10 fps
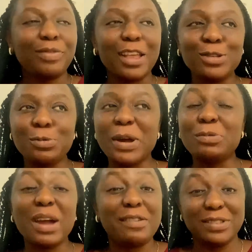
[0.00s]
So where do
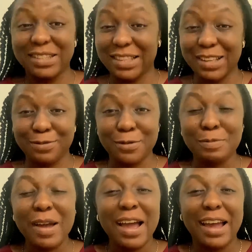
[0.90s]
I even start from?
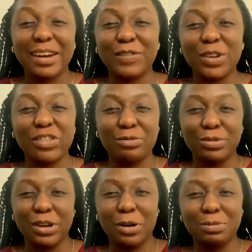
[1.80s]
I know I'm not giving you
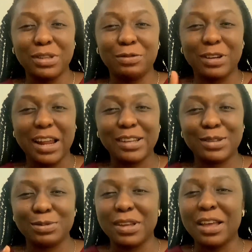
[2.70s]
the updates for last
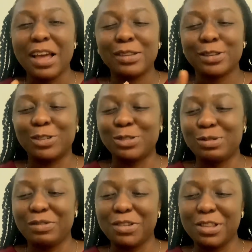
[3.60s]
week, so I'll just do
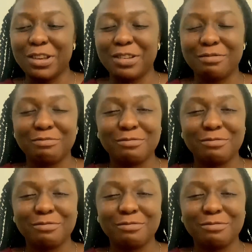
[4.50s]
everything.